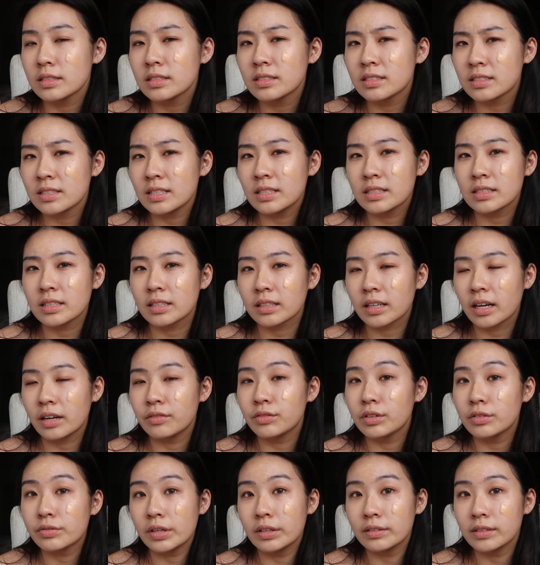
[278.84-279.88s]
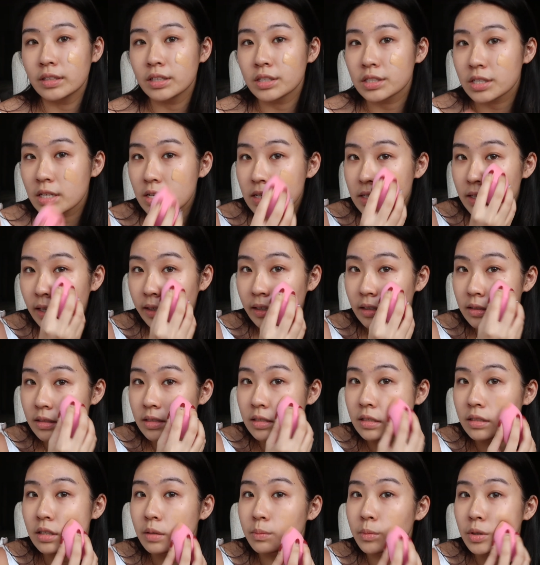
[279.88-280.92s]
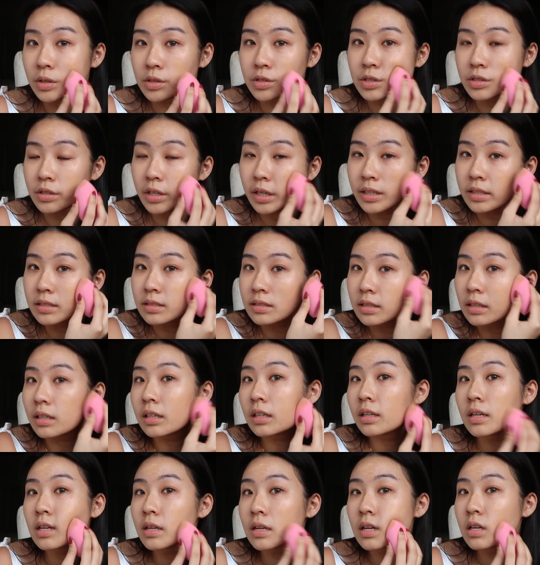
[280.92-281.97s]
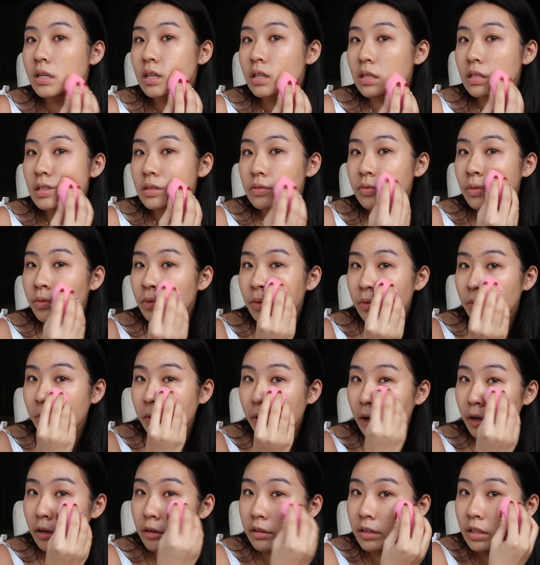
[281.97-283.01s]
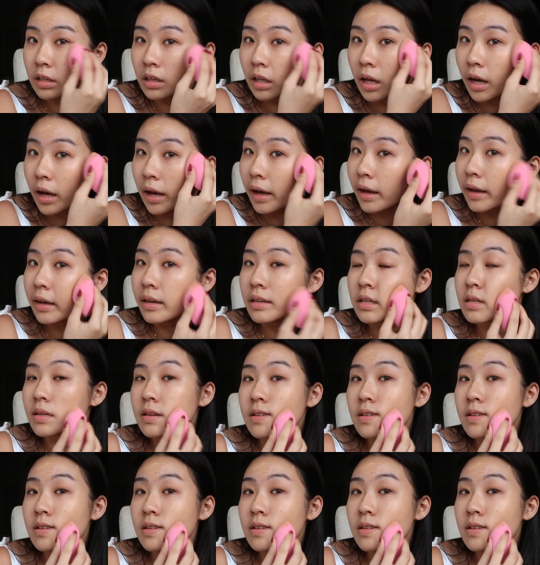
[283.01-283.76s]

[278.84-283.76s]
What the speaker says: this tinted cover foundation is like a tinted moisturizer. It's very light